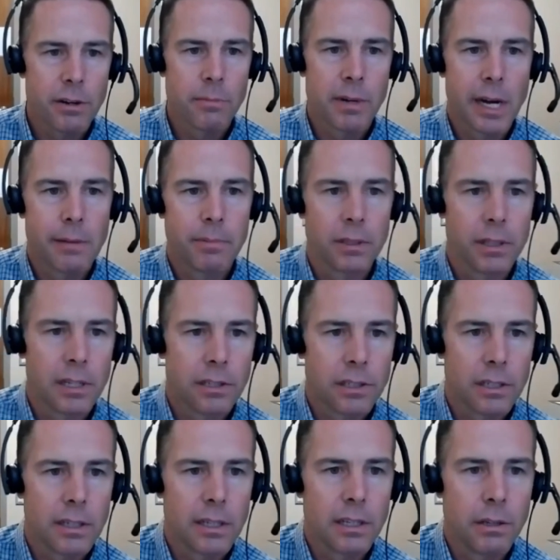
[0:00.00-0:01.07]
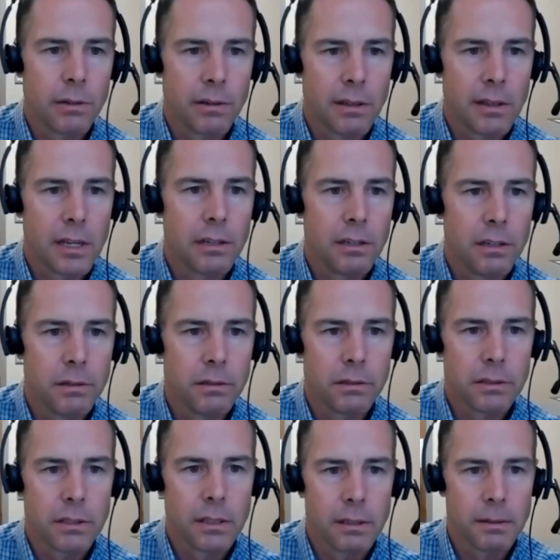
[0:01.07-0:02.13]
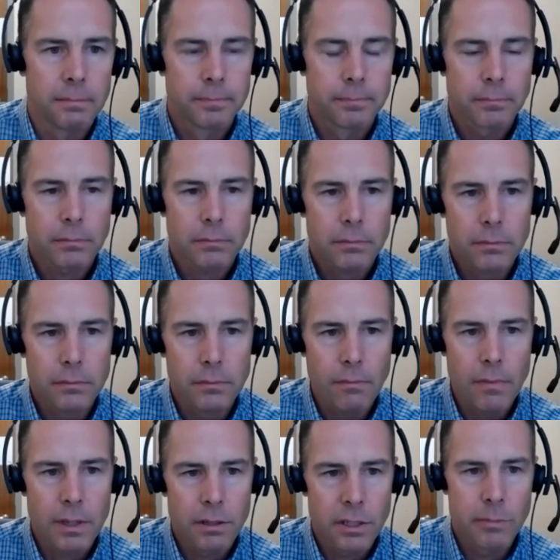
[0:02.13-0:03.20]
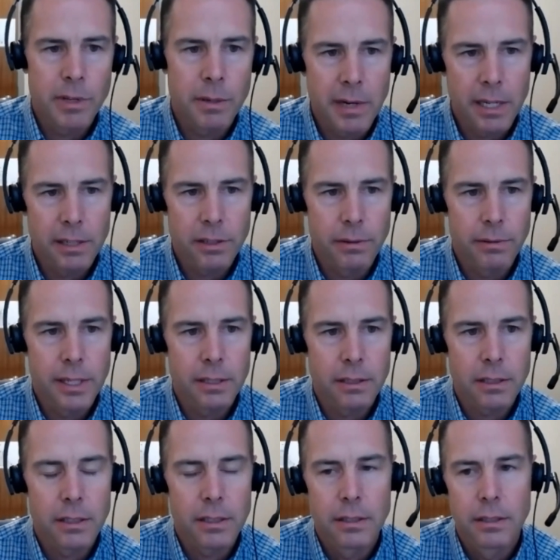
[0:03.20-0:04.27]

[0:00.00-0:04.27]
your population that you can then use to to minimize your risk.